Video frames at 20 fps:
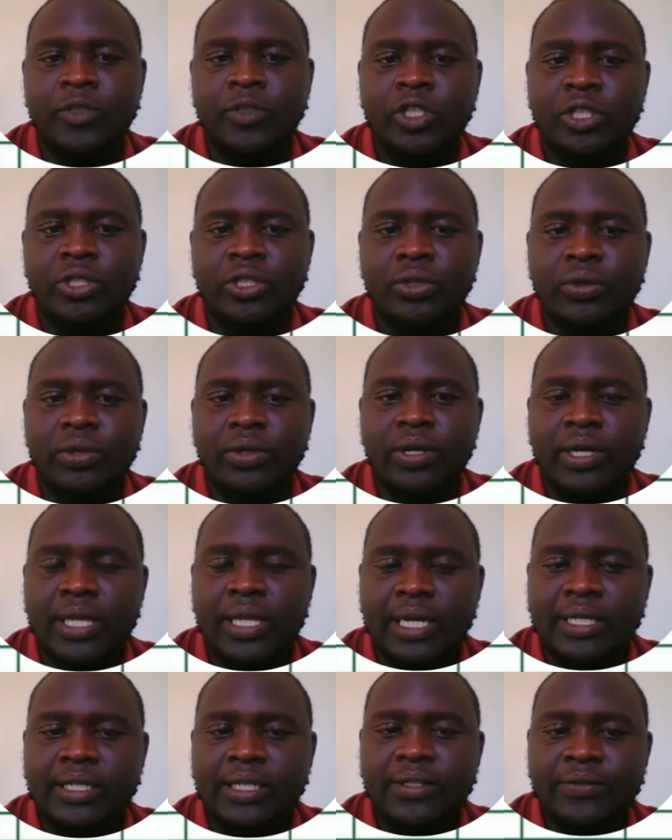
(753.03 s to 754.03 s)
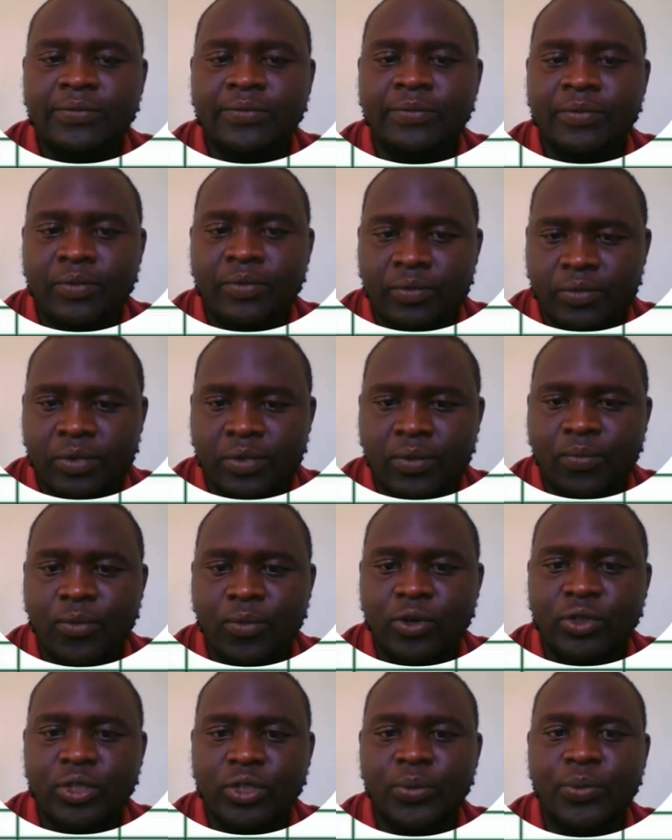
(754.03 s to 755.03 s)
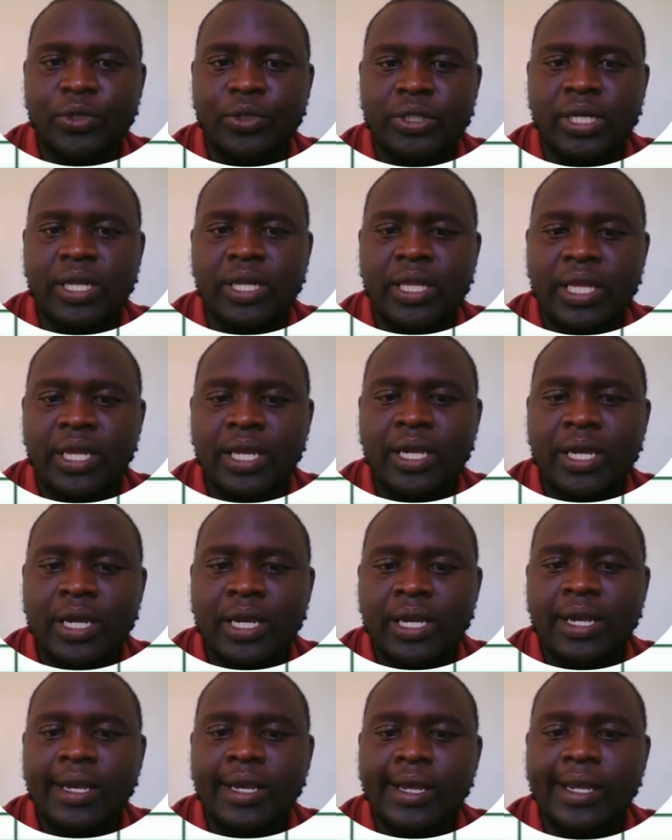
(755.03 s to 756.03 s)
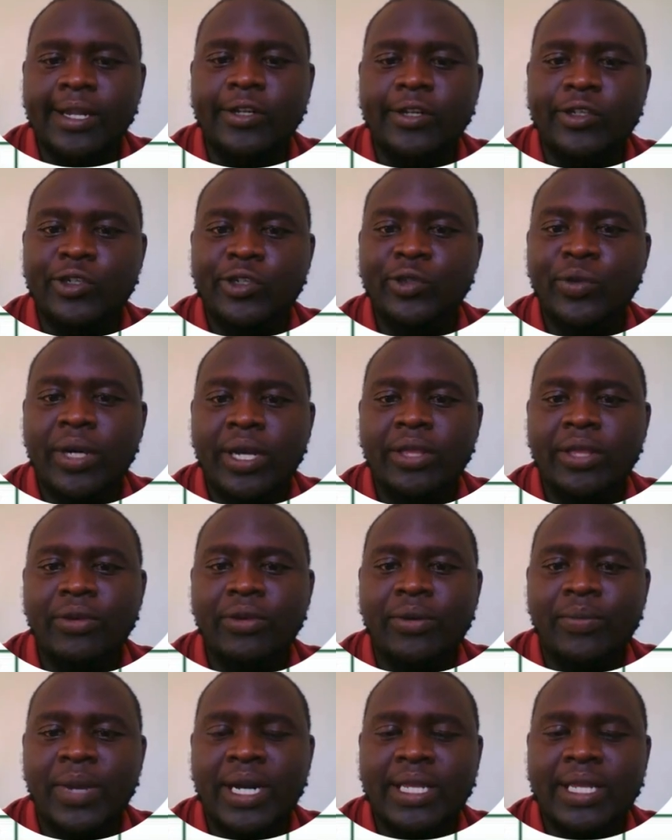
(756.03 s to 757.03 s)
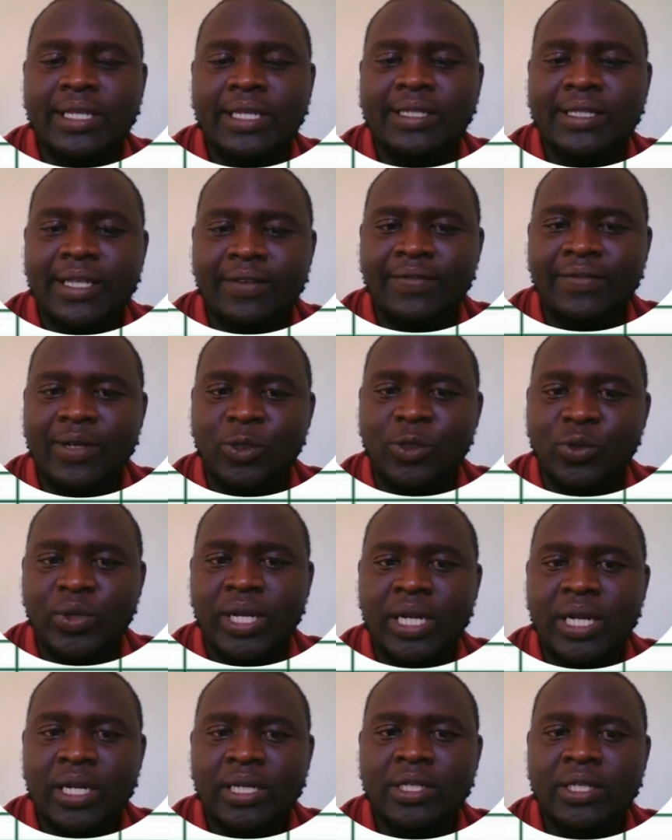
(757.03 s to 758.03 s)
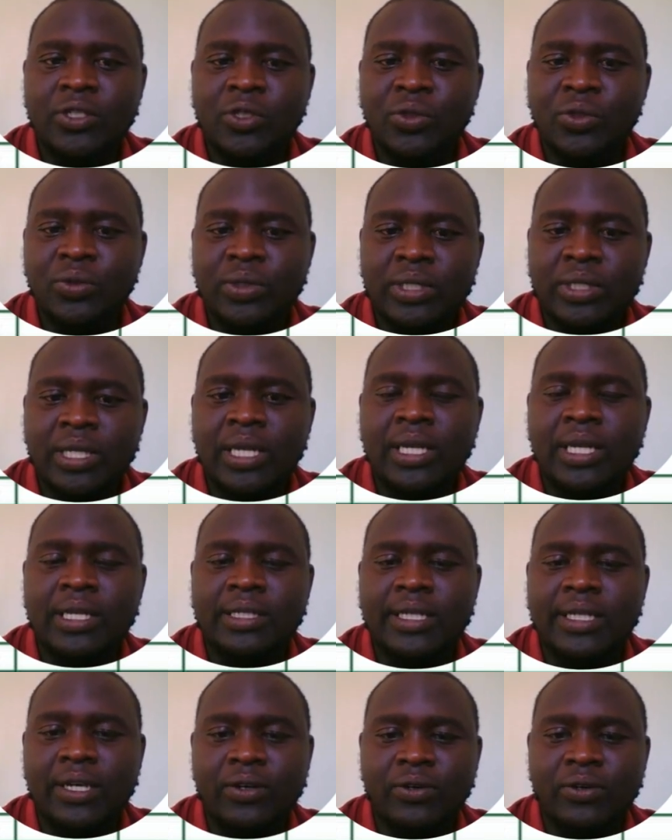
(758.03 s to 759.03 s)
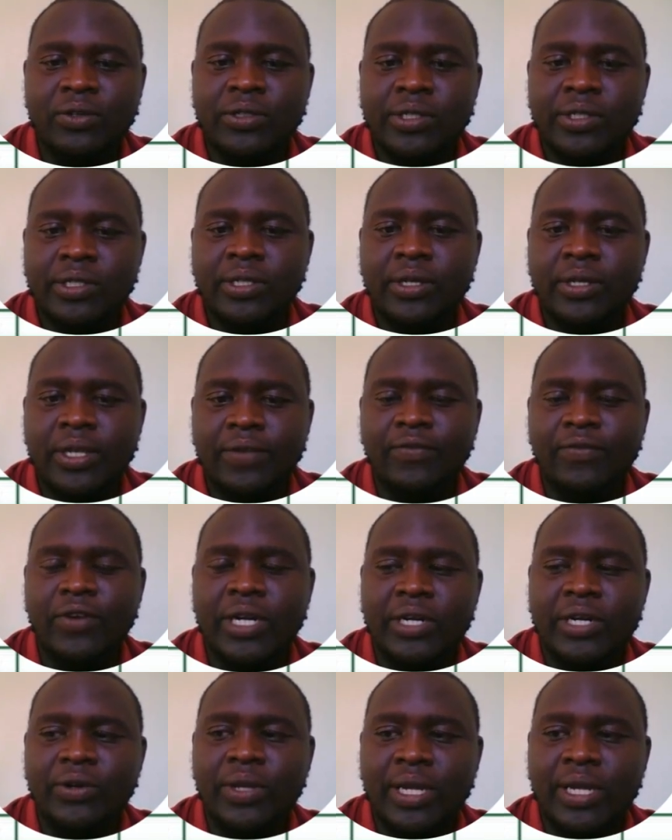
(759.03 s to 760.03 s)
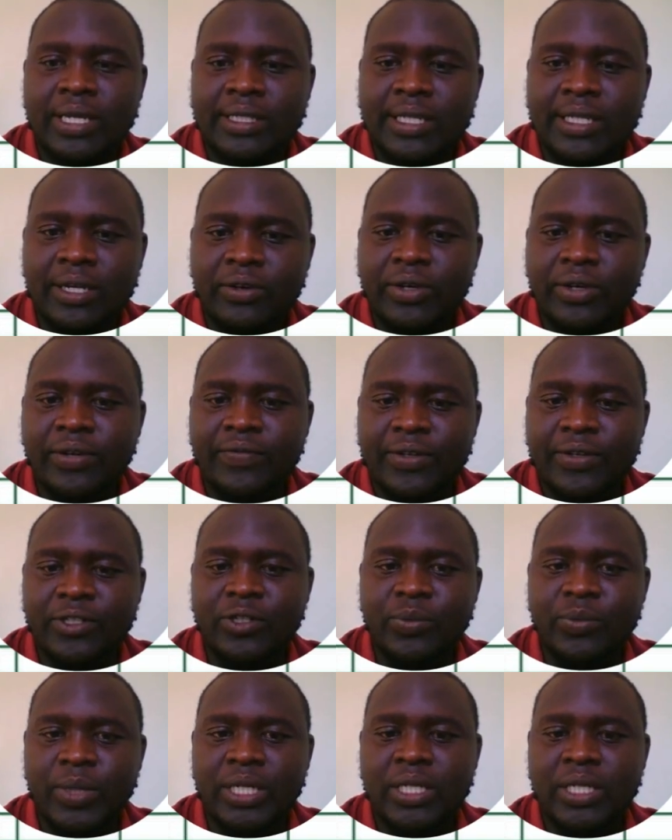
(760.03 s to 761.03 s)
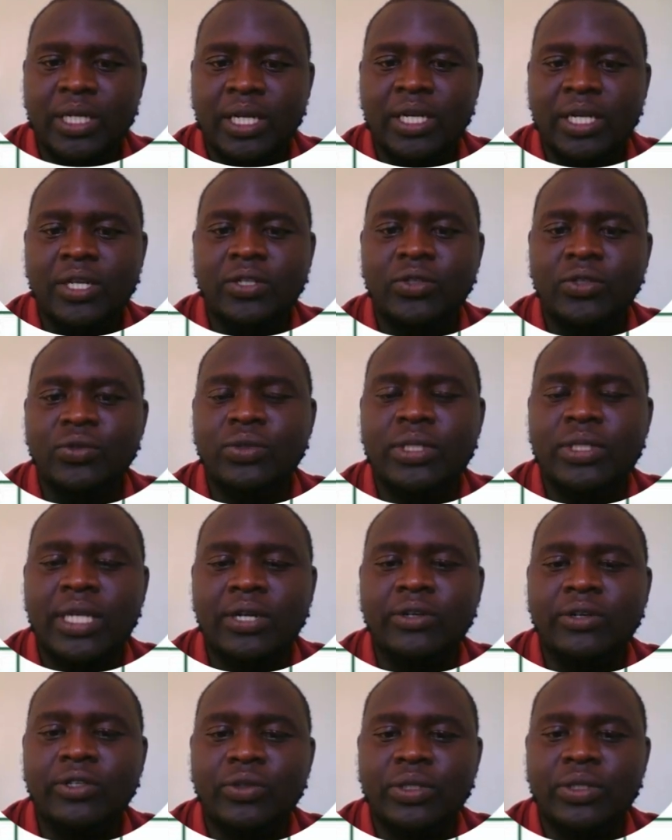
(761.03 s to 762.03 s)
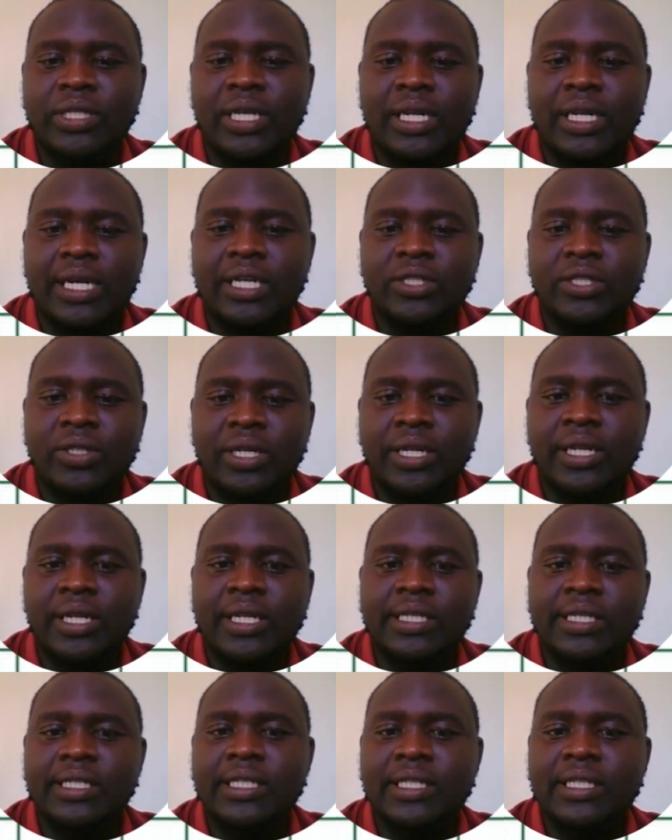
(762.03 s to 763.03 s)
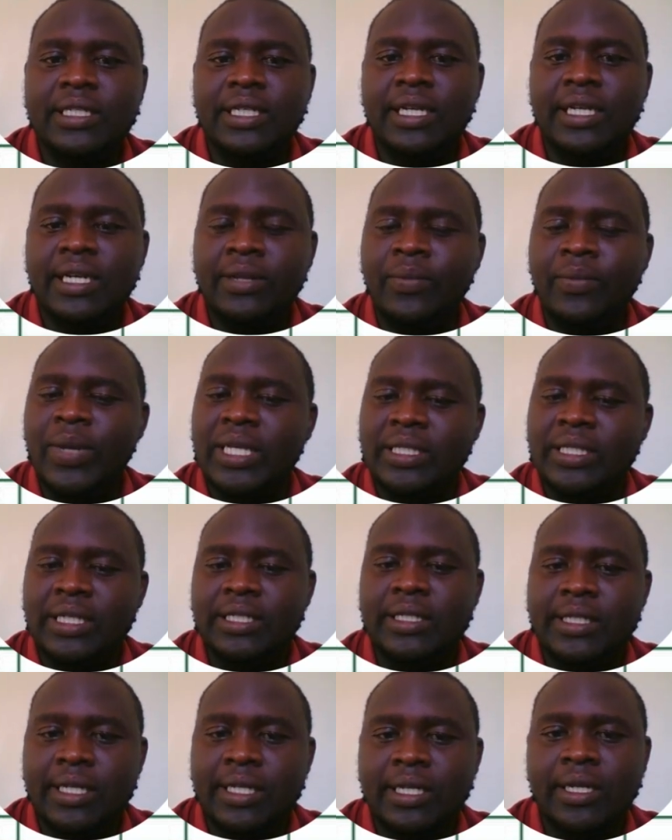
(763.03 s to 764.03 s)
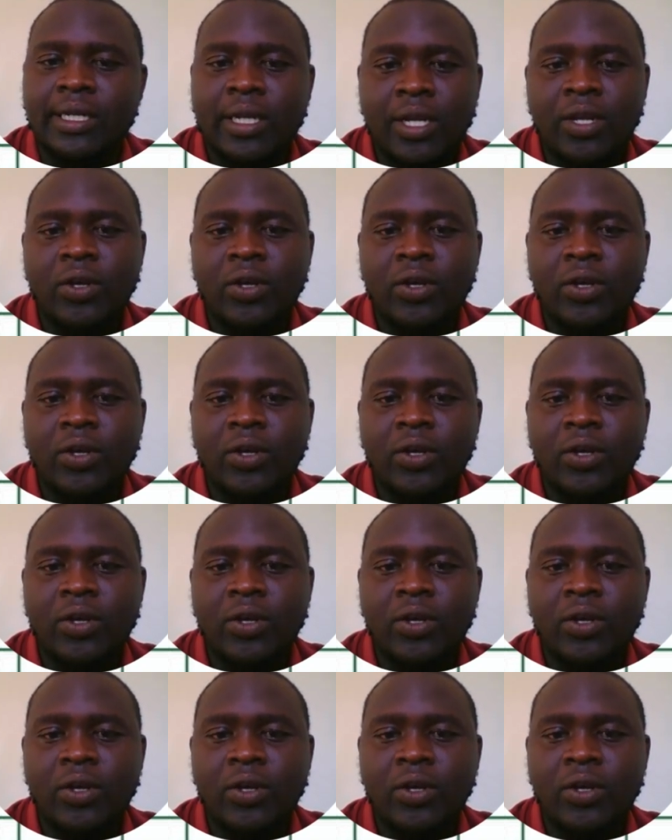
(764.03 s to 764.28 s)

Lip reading: So that is the most important thing. Ensure your money is safe as well. Choose circles. If you are doing a circle investment, choose circles which are actually registered by SASRA.